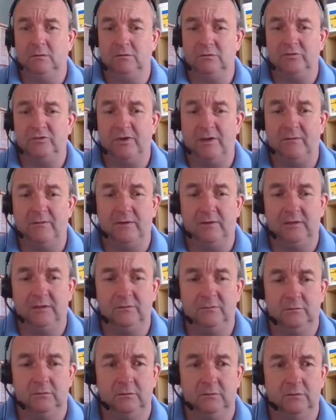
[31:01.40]
traffic these
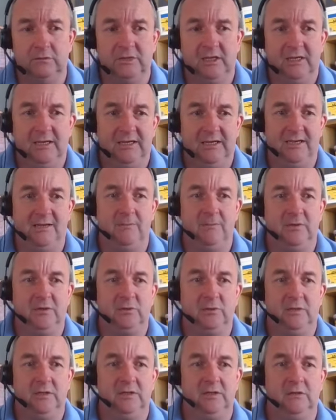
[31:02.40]
floors in
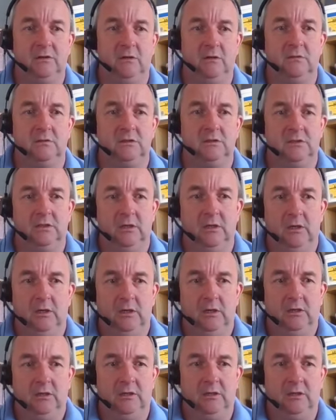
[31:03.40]
between coats.
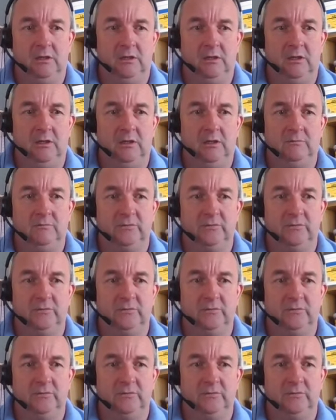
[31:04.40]
I'm